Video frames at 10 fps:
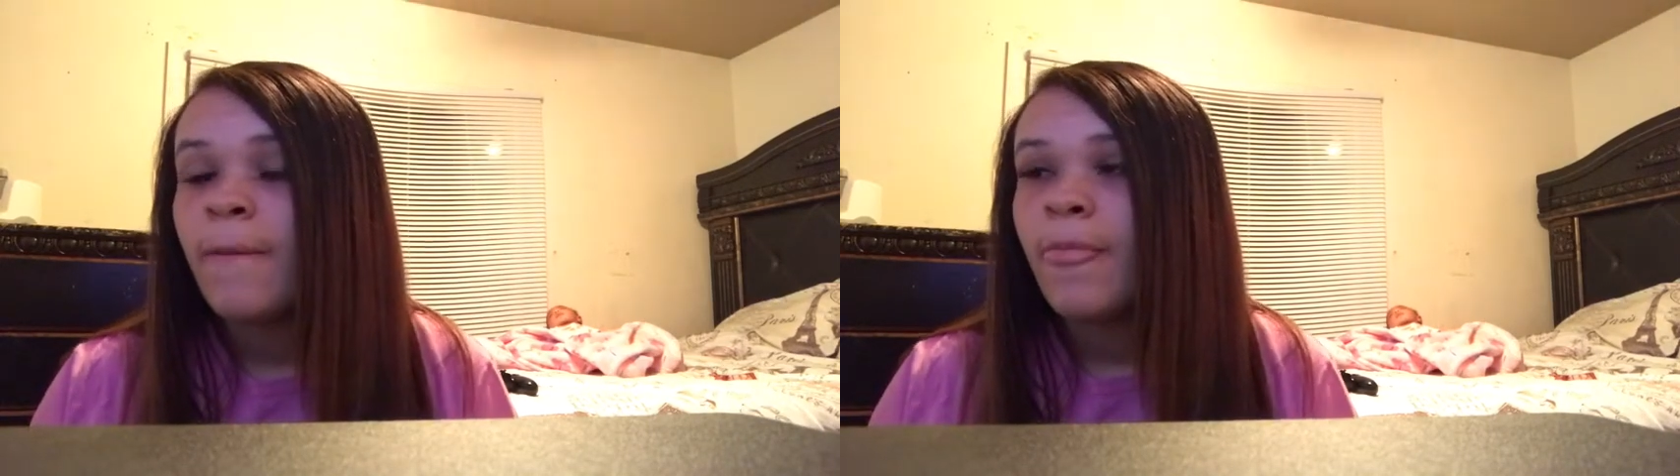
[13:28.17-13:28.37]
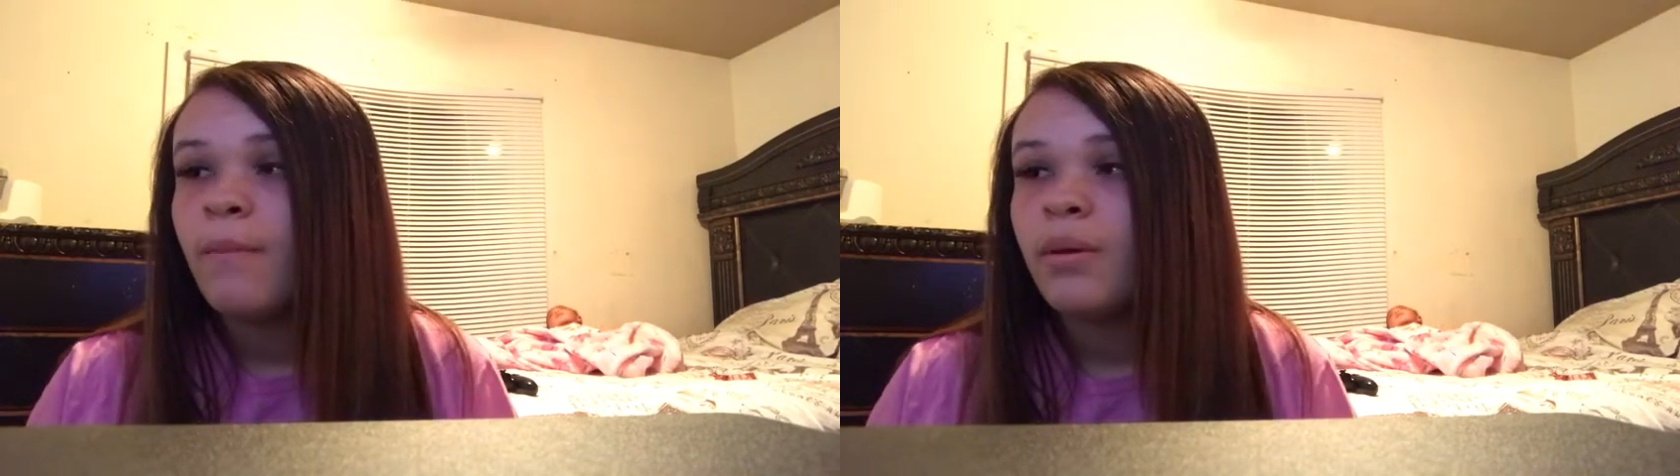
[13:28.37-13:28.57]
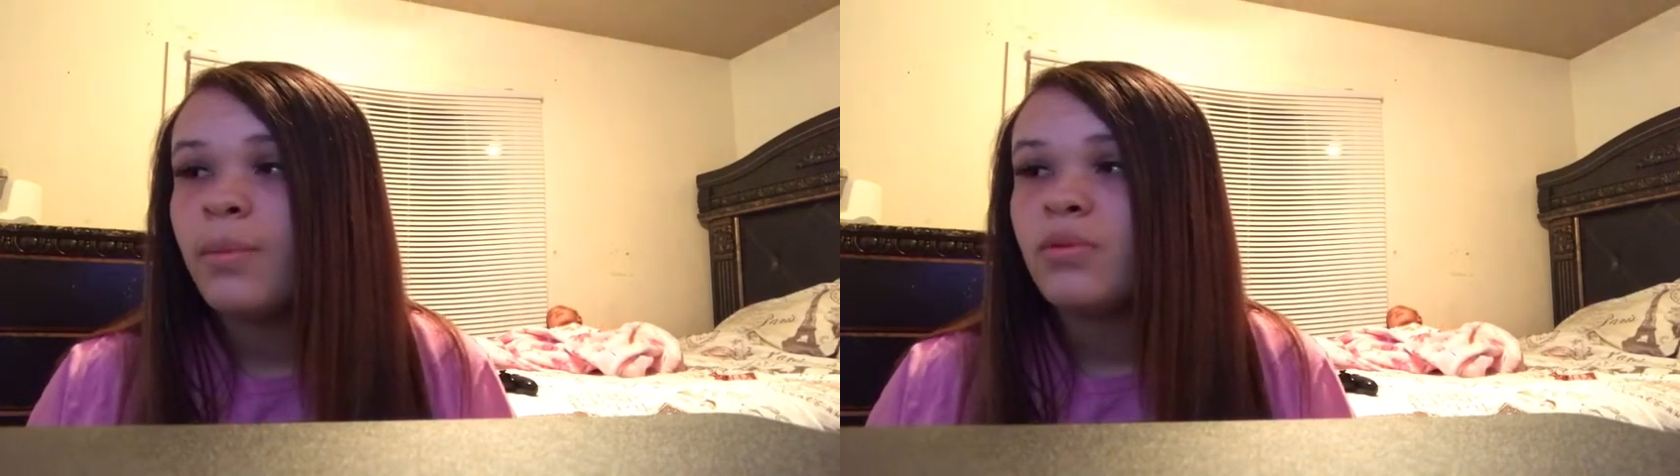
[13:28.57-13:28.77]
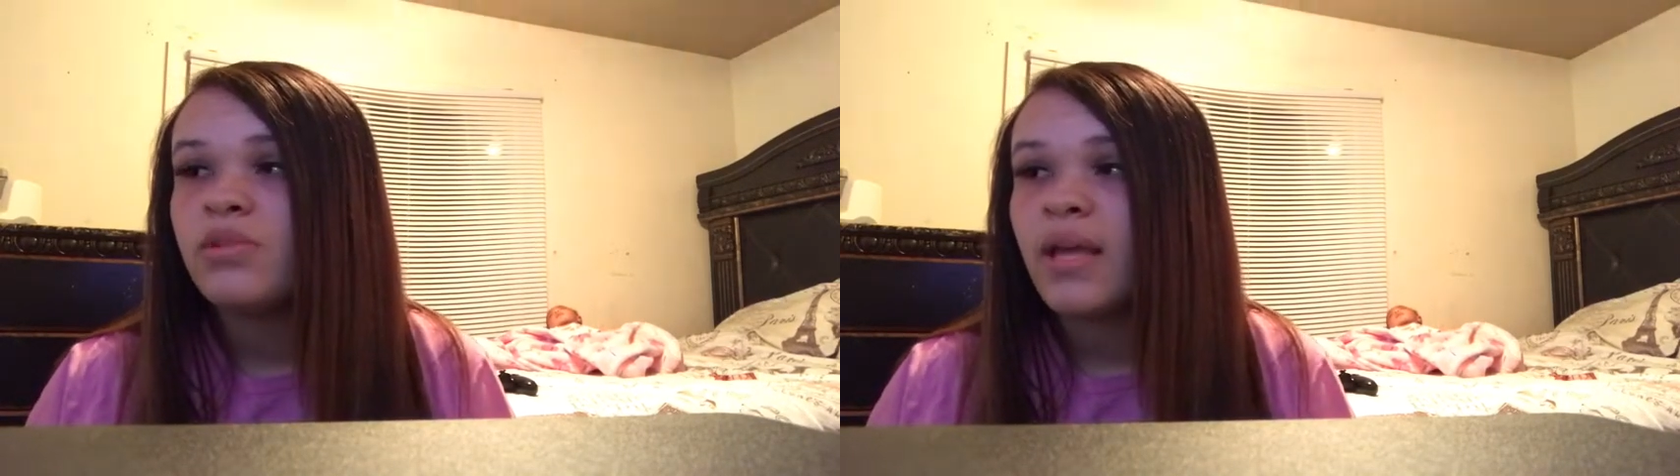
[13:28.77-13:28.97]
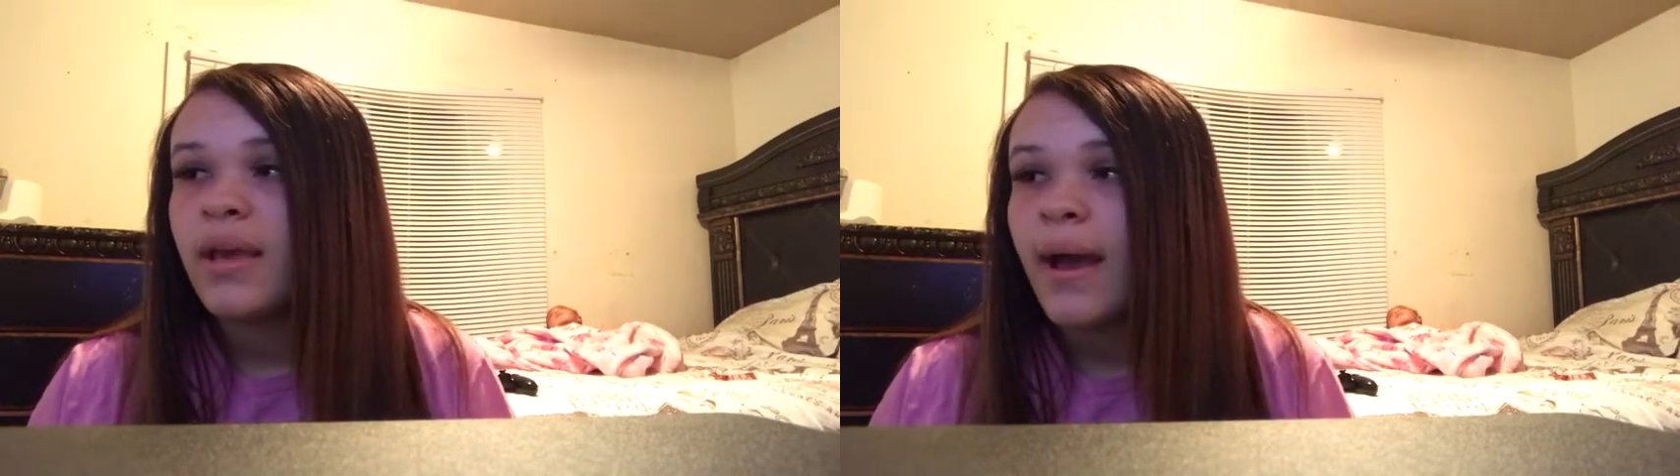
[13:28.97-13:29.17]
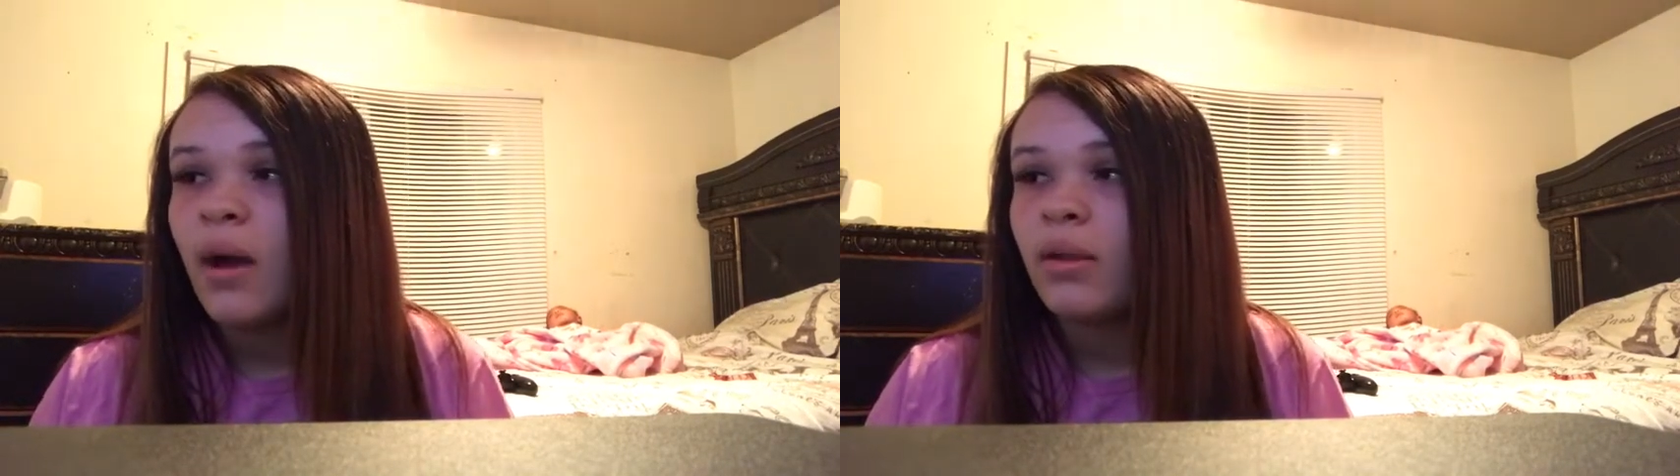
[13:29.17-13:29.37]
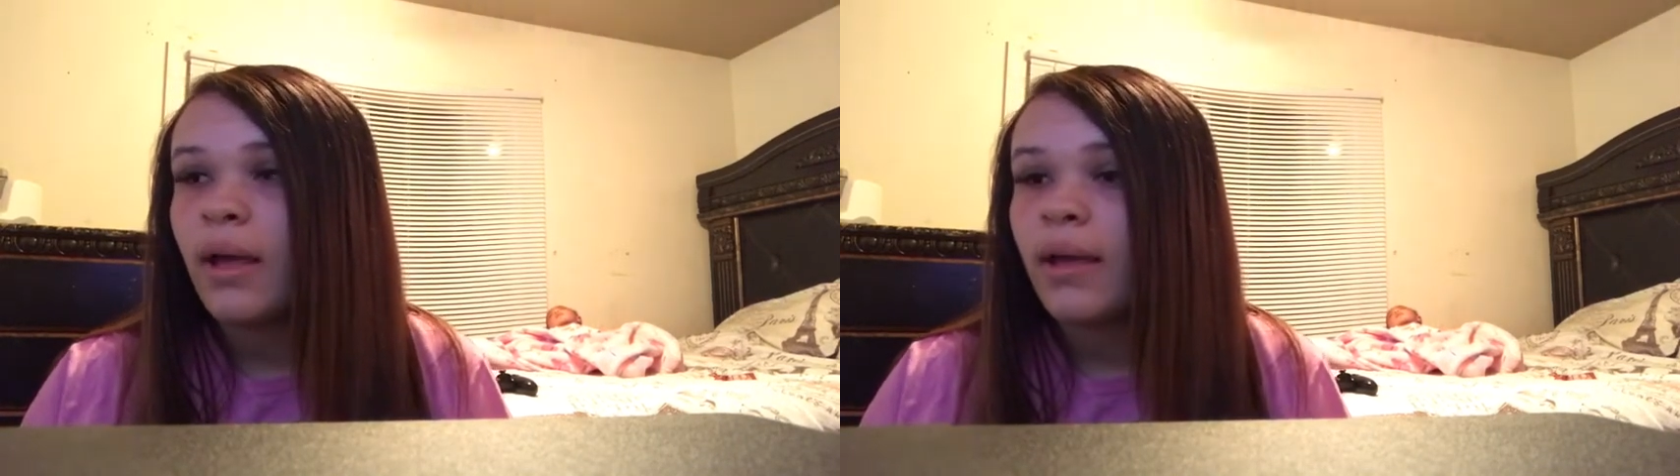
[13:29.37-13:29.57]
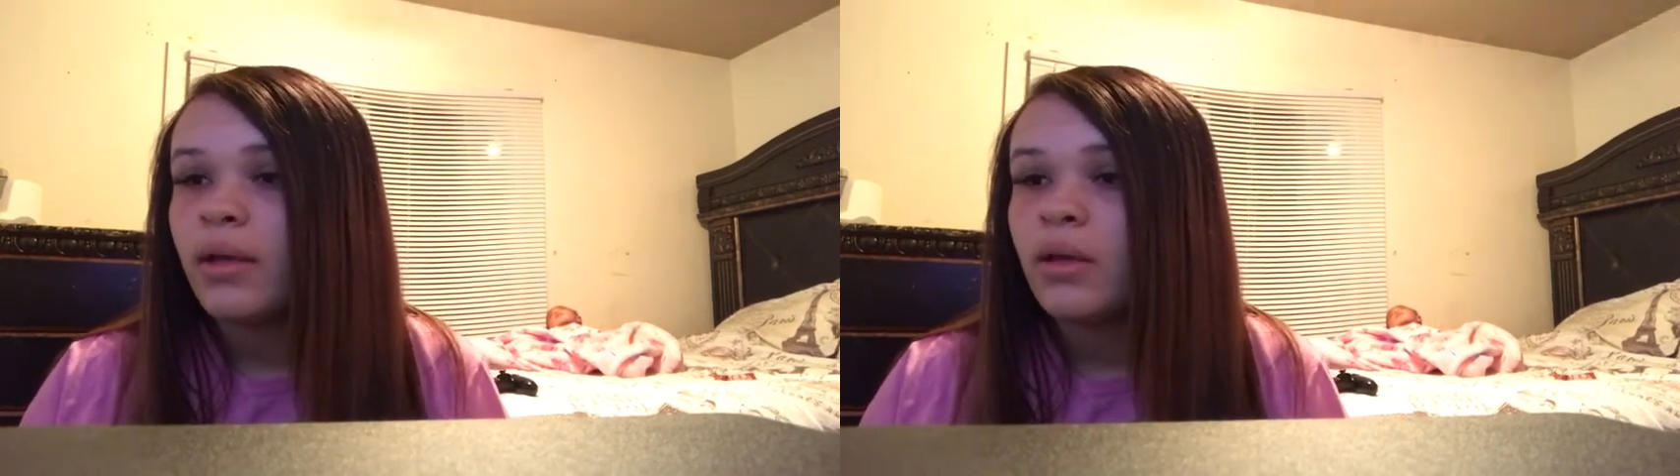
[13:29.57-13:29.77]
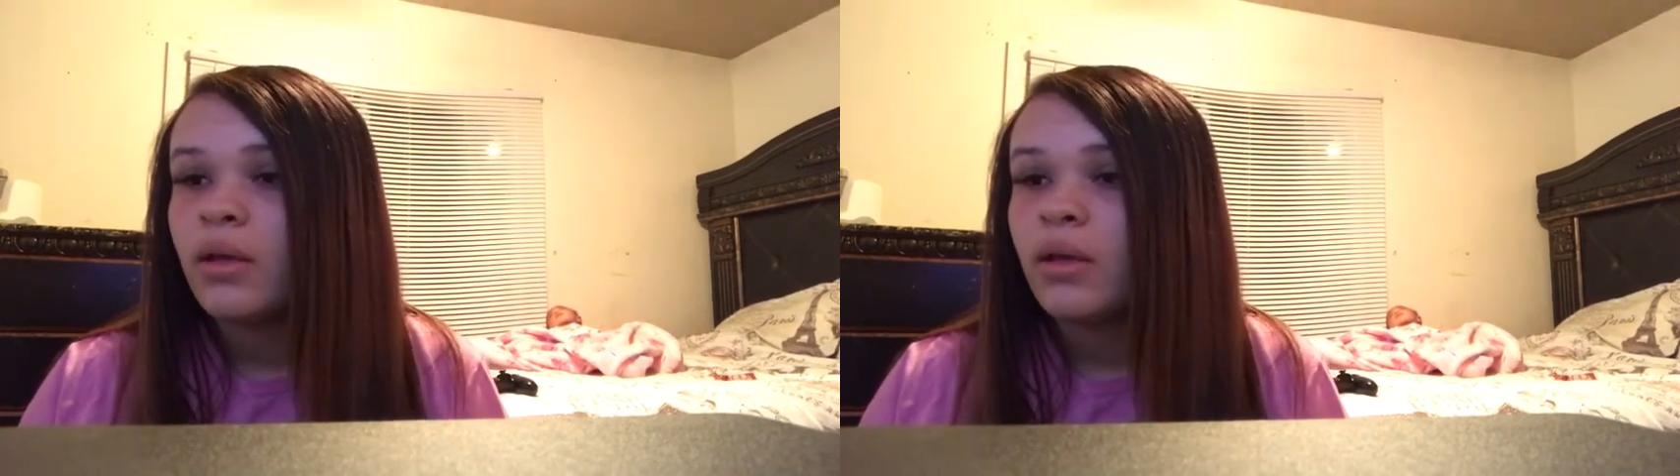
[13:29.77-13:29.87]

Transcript: people say how, like,